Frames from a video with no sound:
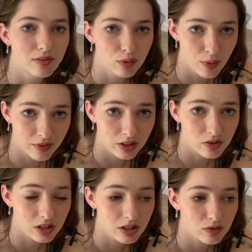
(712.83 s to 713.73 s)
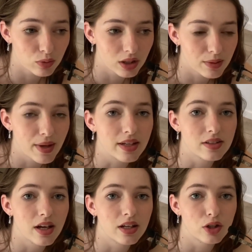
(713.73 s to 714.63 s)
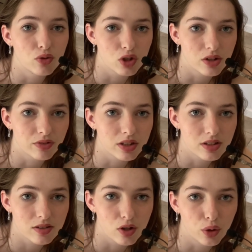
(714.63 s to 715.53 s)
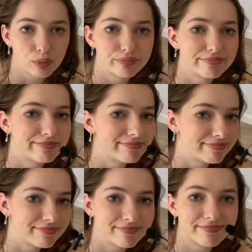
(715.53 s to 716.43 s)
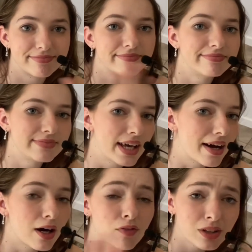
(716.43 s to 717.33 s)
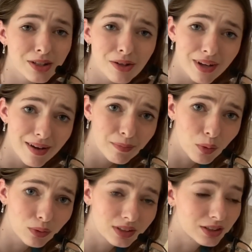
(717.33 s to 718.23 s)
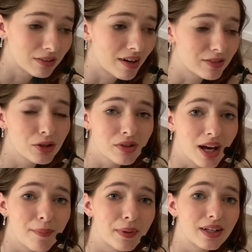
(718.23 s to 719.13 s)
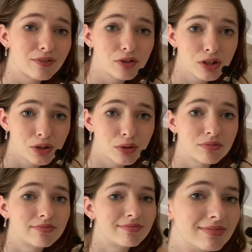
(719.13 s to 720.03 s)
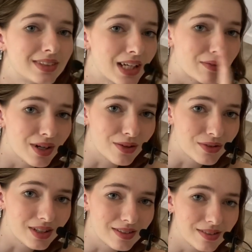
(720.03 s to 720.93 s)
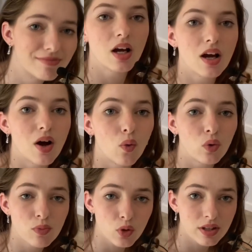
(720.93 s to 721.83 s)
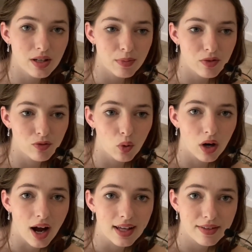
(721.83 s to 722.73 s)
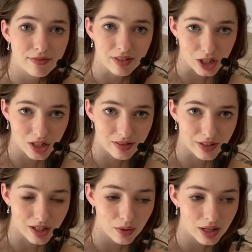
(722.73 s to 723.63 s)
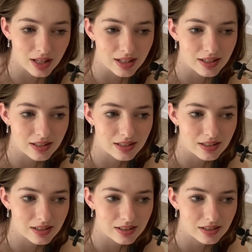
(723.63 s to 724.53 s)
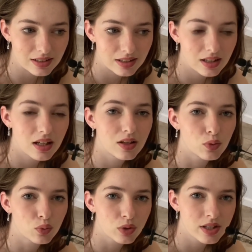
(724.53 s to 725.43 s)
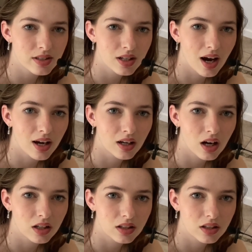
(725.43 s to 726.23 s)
removing those things really makes a huge difference. So yeah, hopefully you don't have mold and don't have to do that. But if you do, get rid of those things. One more thing before I finish this video is the reason I got